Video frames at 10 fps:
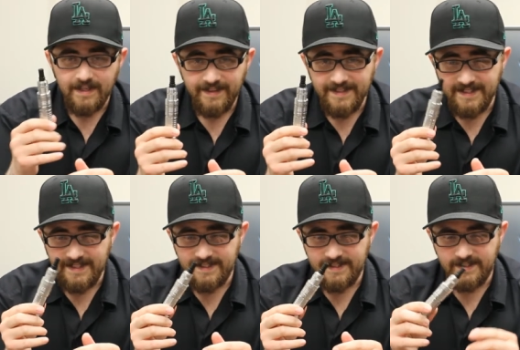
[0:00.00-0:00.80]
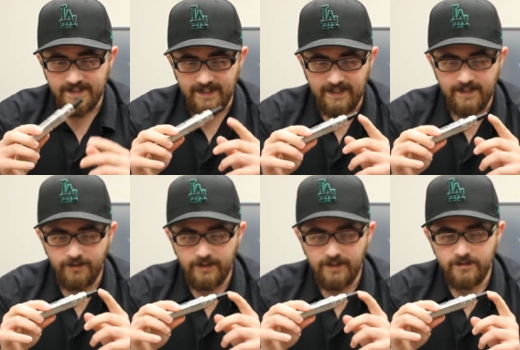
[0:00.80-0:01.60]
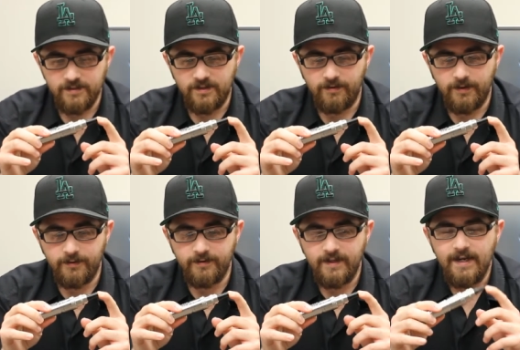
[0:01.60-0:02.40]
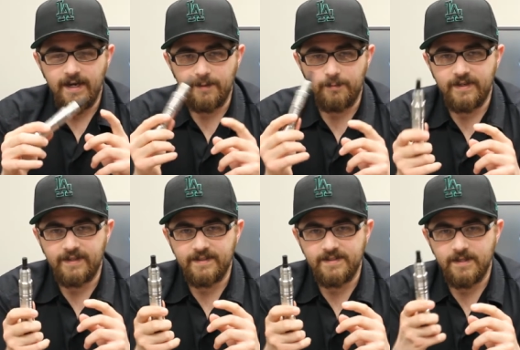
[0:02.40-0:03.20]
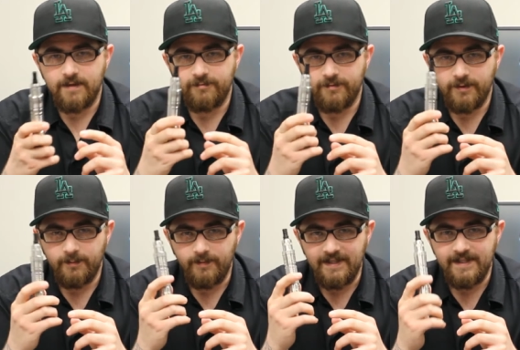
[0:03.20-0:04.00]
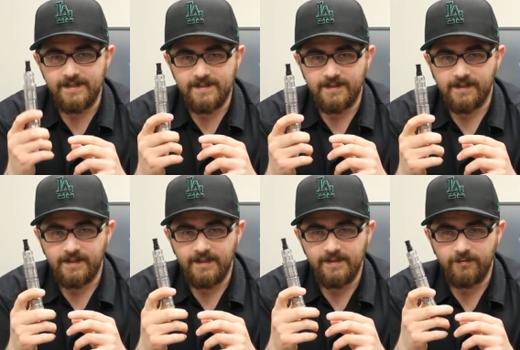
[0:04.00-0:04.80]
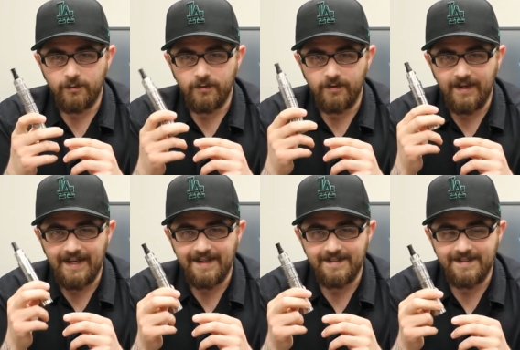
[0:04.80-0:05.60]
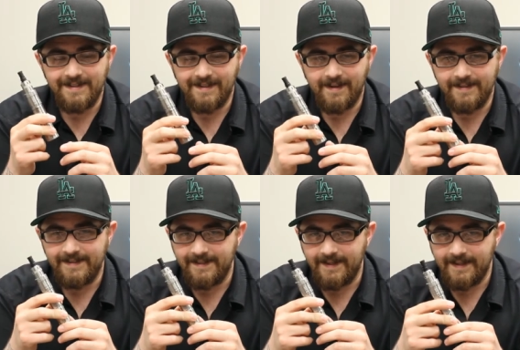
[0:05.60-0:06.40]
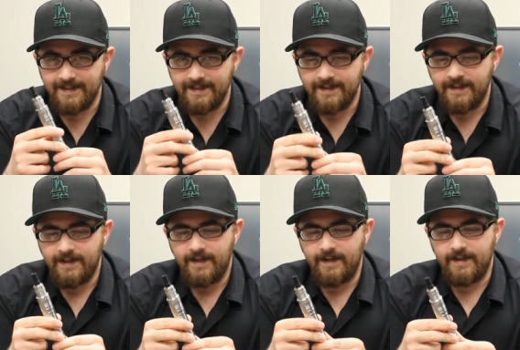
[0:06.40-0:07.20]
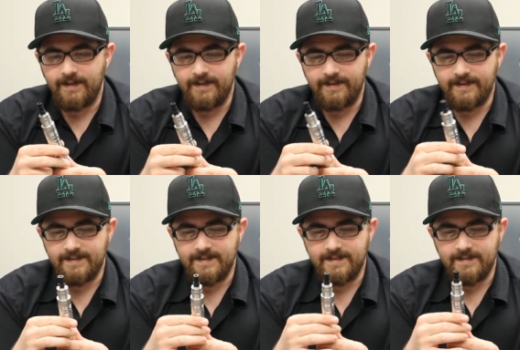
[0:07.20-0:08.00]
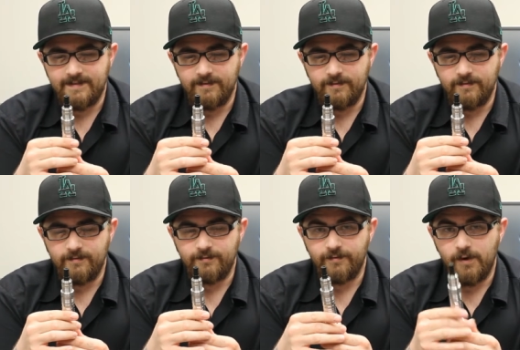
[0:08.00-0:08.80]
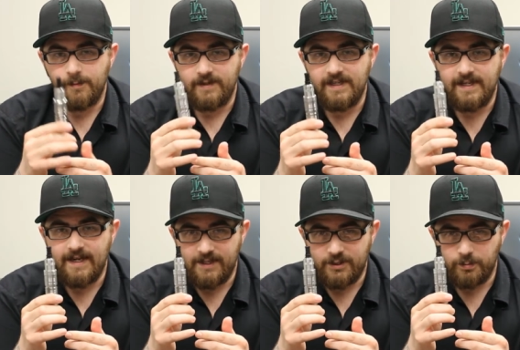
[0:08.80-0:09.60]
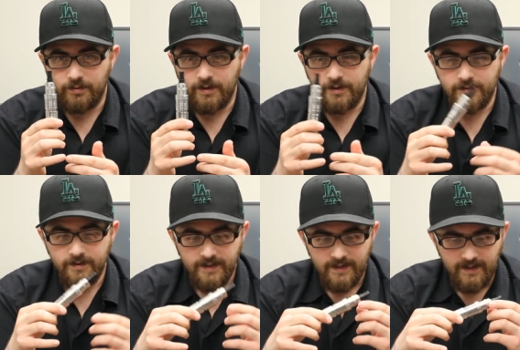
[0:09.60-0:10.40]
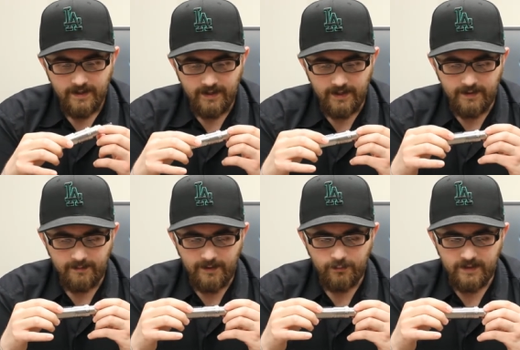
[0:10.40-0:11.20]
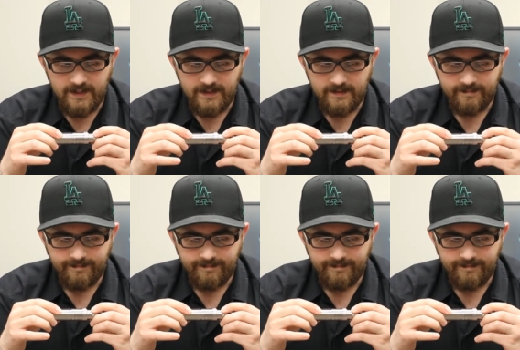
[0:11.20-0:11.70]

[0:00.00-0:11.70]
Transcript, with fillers: this is the Helios clone. I picked this up from E. Siggety for $18.99. Uh, this is from EH Pro. Um, I wouldn't